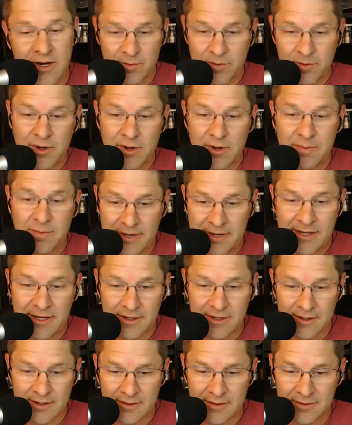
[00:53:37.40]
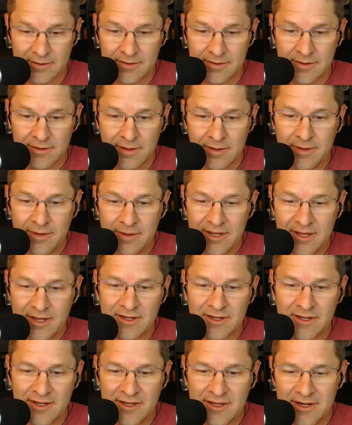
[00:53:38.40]
pretty big. I mean,
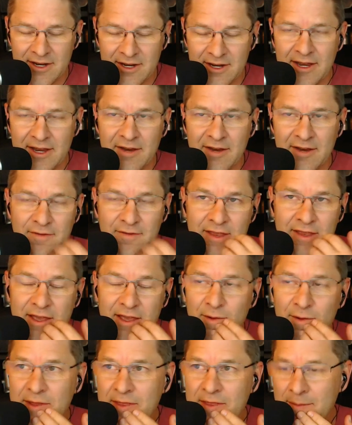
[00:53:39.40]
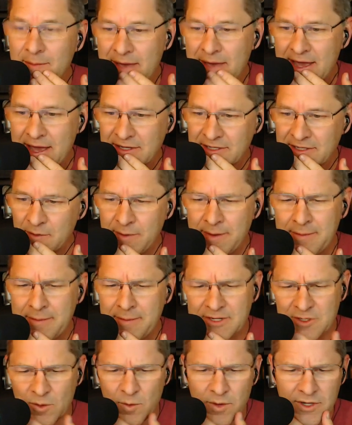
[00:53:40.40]
I forget what the max. So maybe
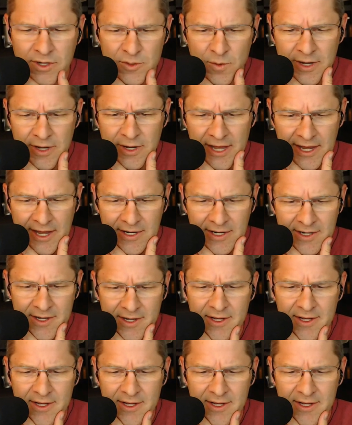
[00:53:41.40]
it's a 128.